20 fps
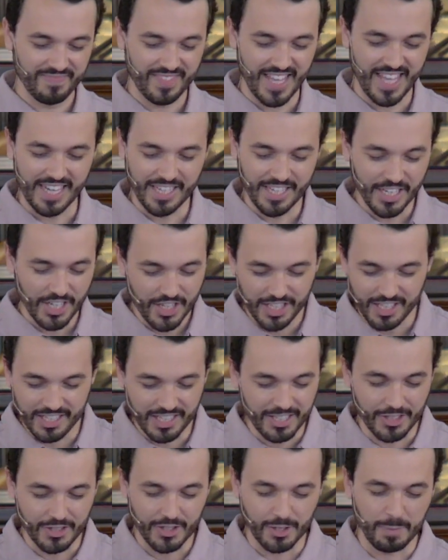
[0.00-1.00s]
In addition
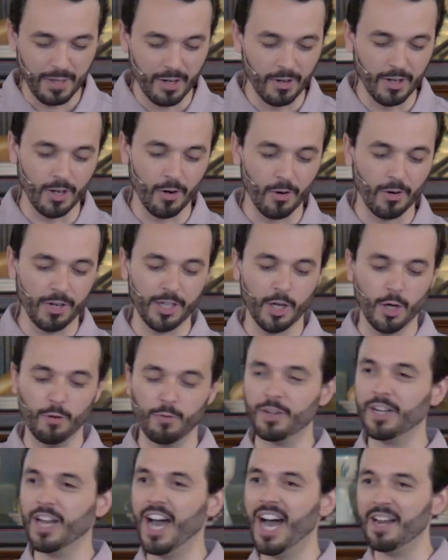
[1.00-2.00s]
to superiority
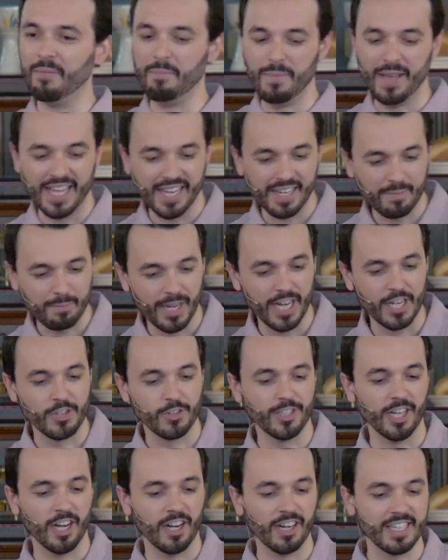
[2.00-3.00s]
over non-men,
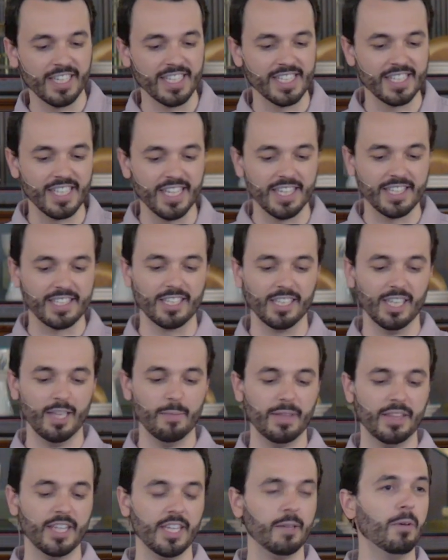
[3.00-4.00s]
patriarchy seeks to
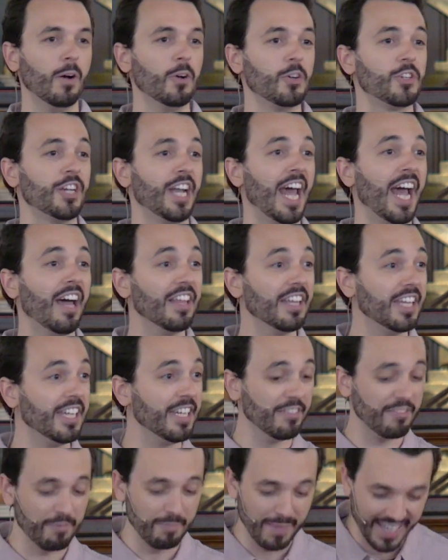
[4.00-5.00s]
limit the
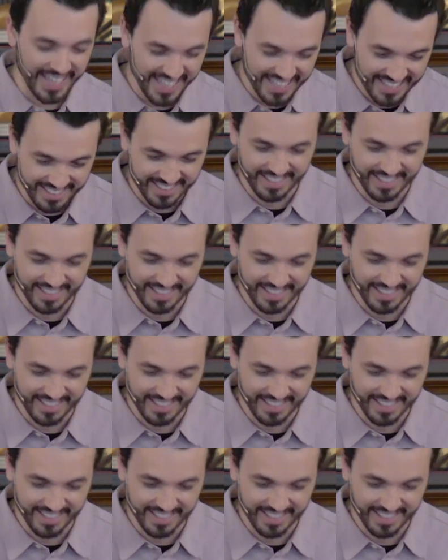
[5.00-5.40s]
emotionality of men,